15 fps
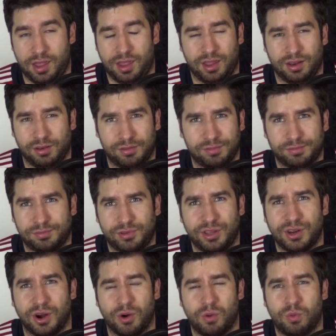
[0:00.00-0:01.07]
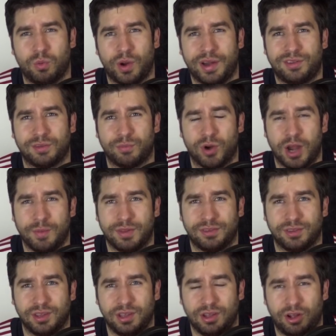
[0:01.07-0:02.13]
and, you know, white
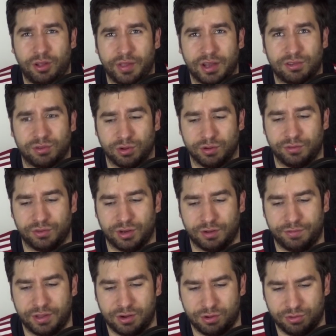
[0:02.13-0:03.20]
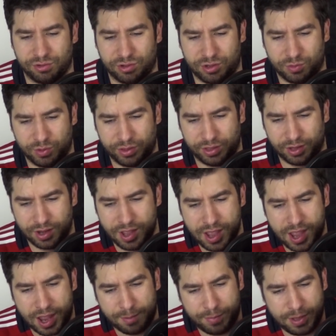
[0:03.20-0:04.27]
supremacy, all that sort of stuff that goes along with it.
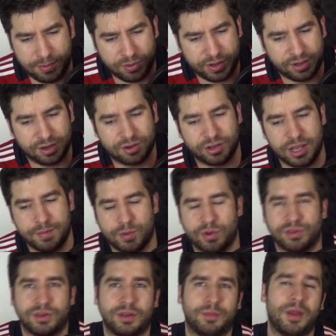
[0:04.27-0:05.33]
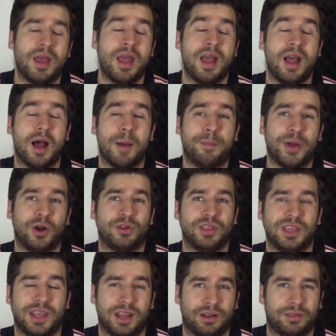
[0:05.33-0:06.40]
And people like to claim it wasn't
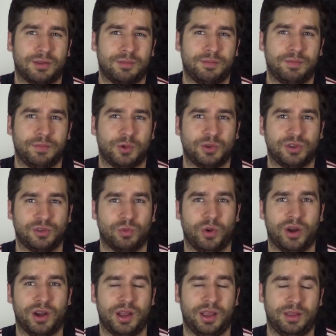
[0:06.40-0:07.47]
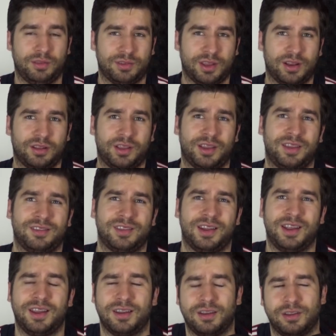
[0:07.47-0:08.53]
about the anthem, which is where I
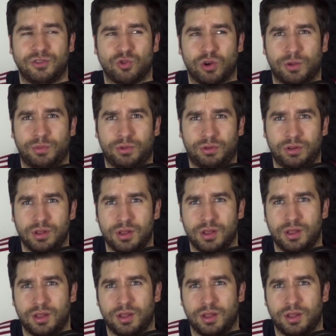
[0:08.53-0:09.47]
get into trouble.